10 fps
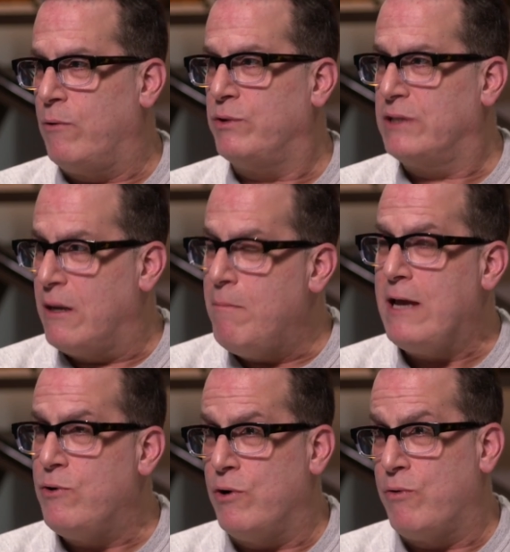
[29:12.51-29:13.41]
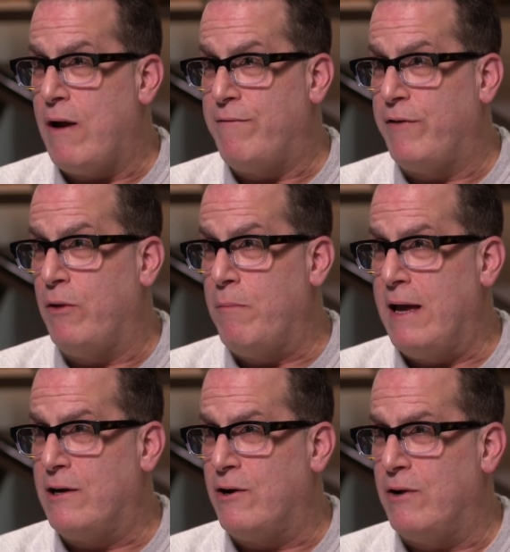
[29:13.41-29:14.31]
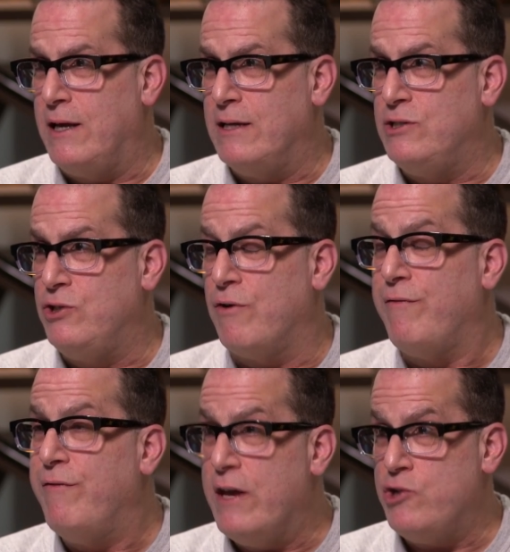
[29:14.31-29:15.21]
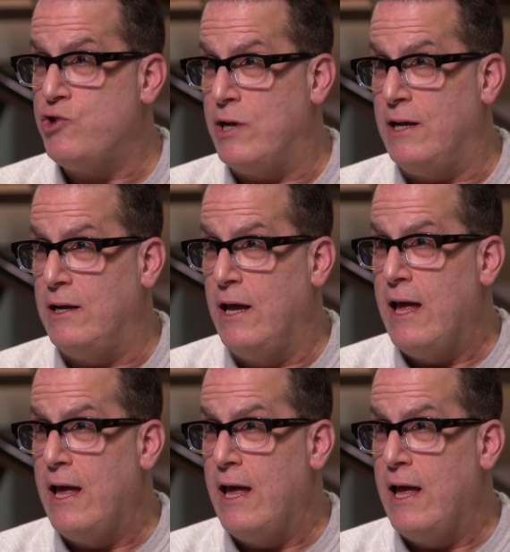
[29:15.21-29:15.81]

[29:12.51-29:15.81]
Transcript: What's going to make you a great filmmaker is your vision